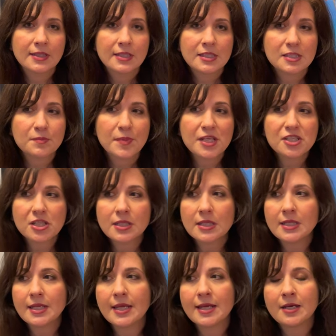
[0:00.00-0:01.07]
especially
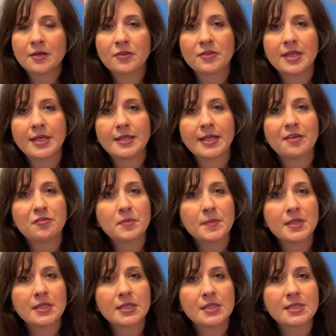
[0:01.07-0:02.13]
now that
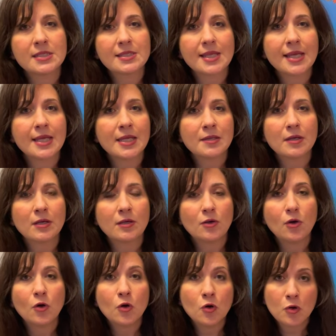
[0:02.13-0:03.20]
everybody's staying
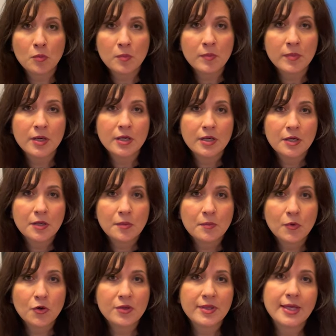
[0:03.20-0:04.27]
home
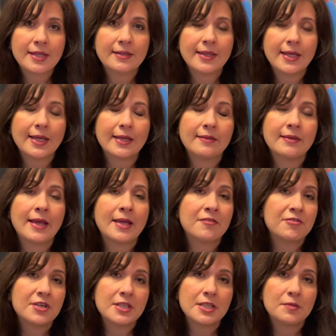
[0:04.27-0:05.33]
more than they
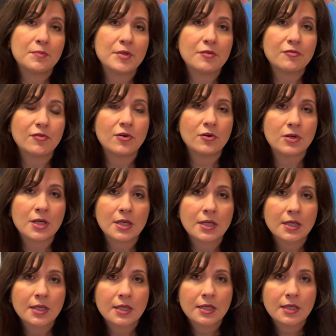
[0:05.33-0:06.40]
ever did before.
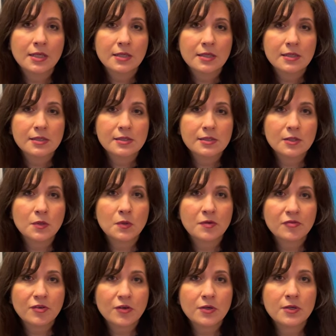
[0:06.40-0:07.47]
So of
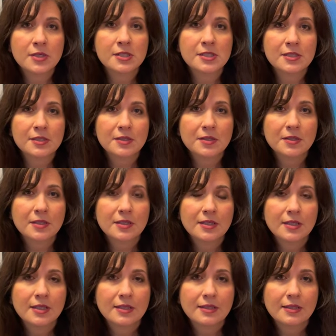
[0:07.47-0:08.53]
course,
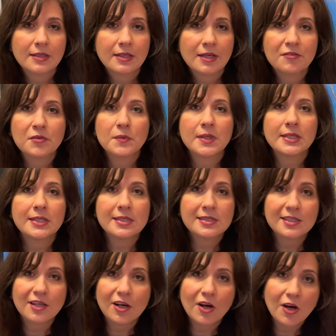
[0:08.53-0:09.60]
everyone needs
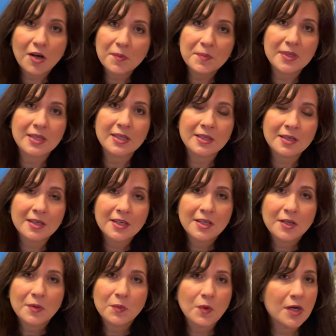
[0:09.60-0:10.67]
a hobby.
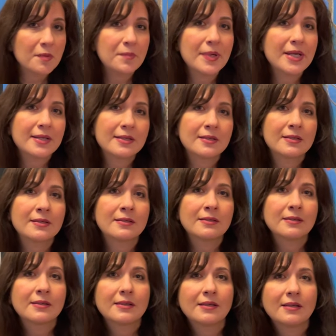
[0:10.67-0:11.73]
What better
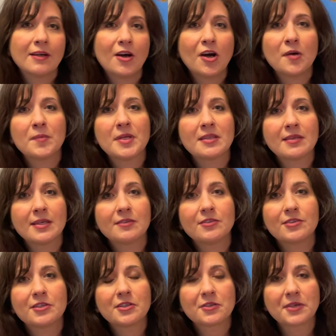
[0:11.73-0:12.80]
hobby than
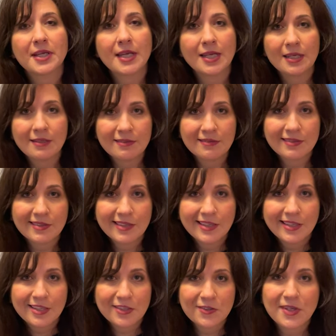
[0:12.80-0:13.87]
to create?
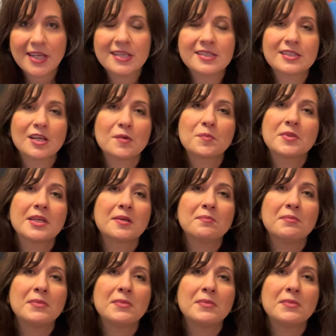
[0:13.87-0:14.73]
Create something